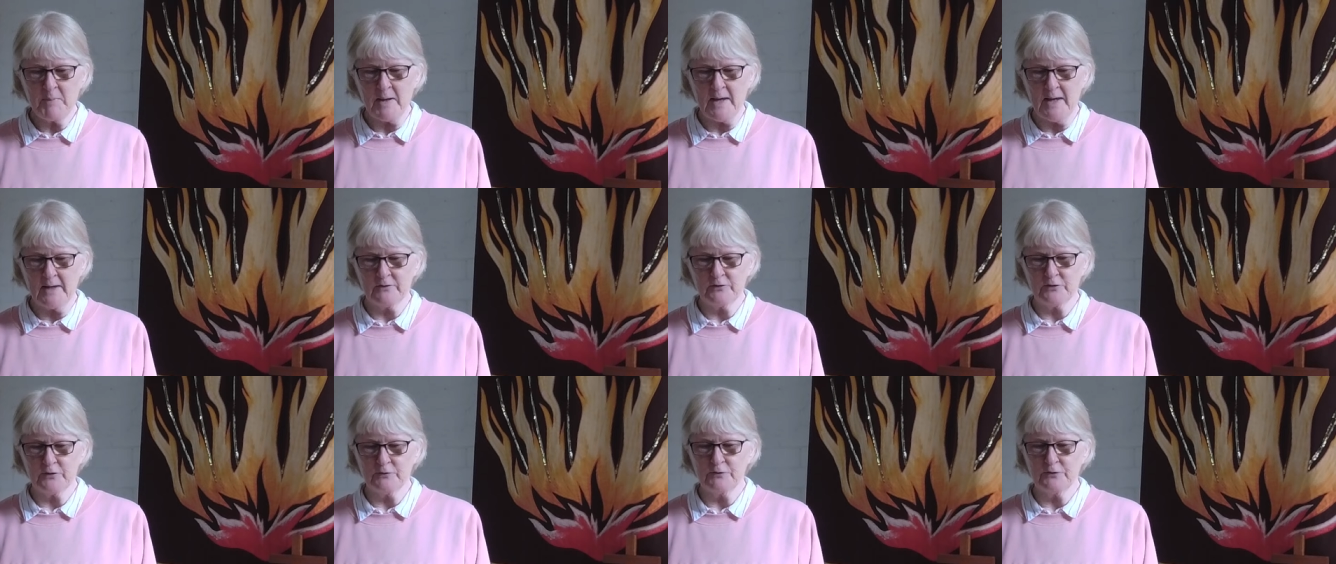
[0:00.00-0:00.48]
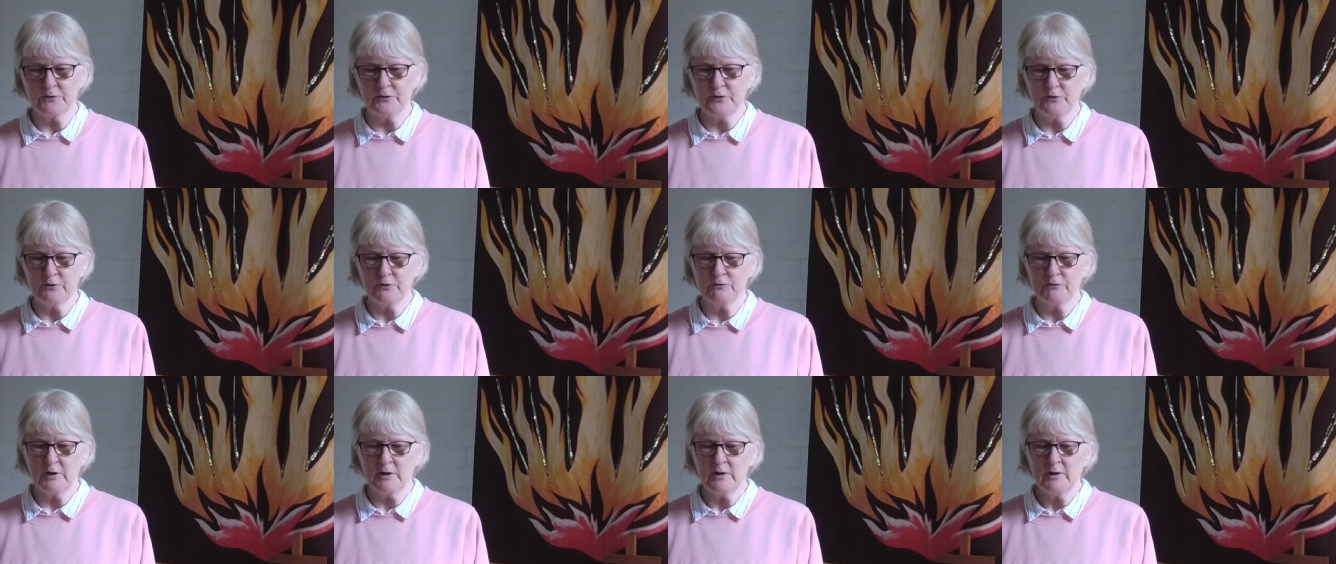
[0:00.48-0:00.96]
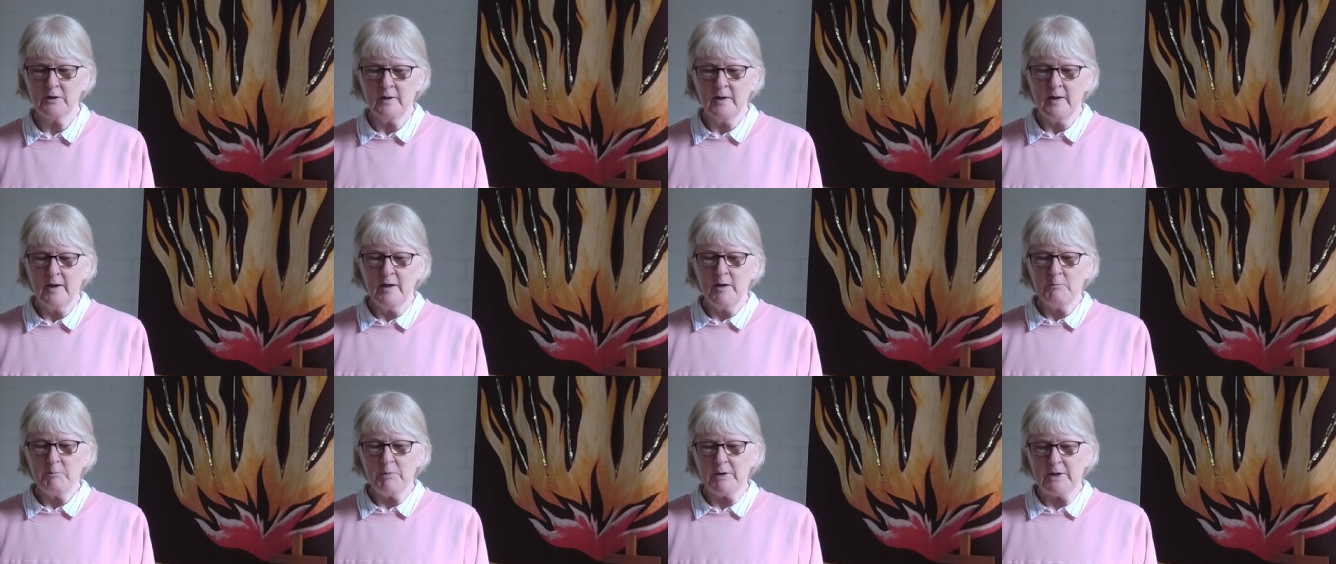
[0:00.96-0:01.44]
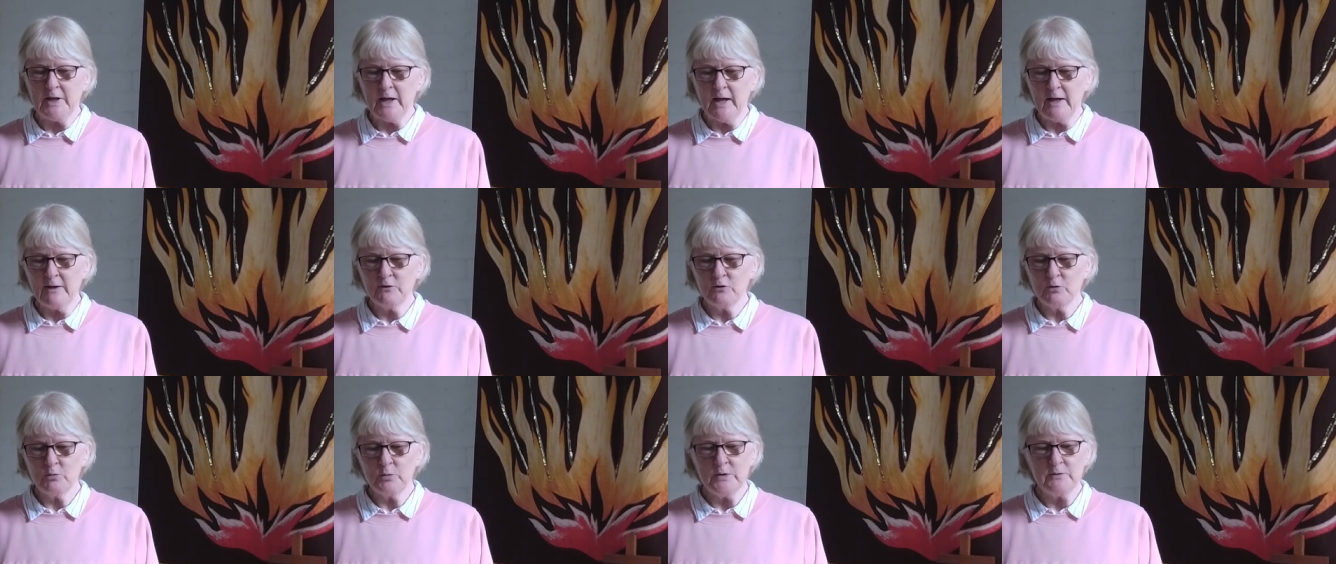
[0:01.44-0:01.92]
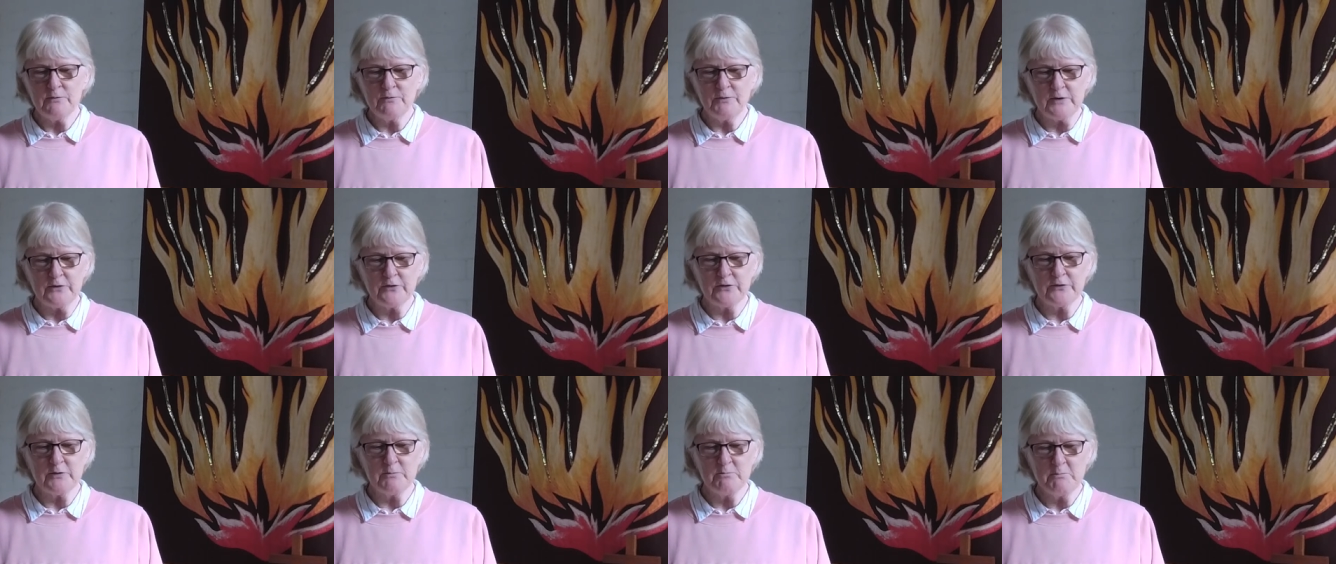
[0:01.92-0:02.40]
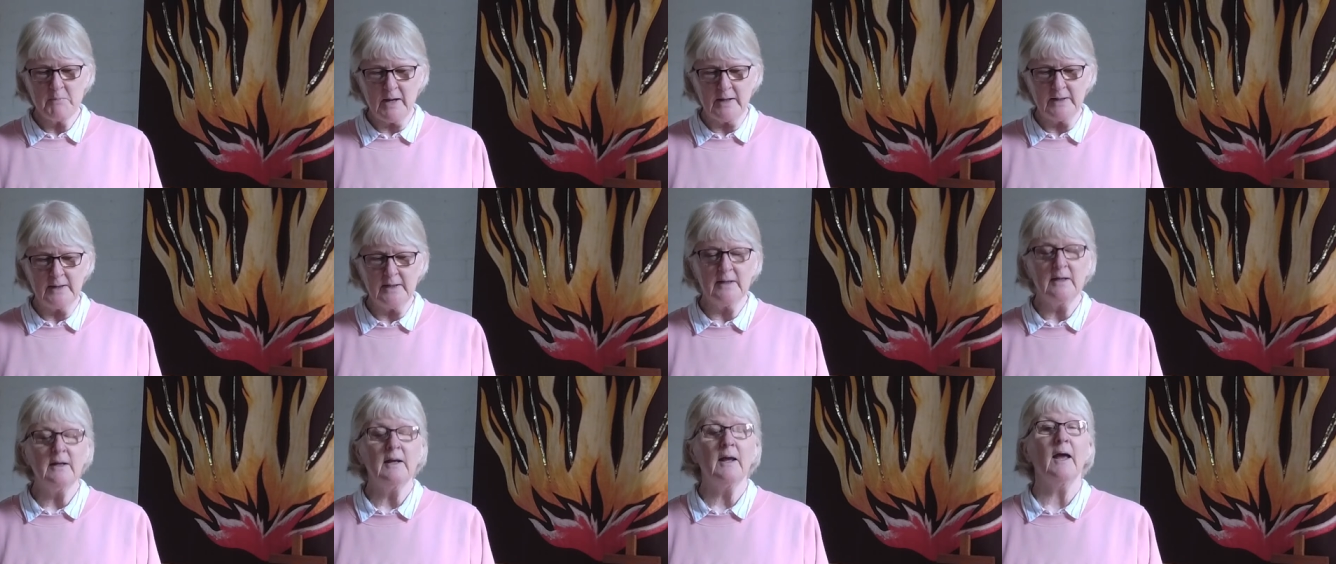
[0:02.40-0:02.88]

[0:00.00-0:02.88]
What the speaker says: bags of silver began to invest the money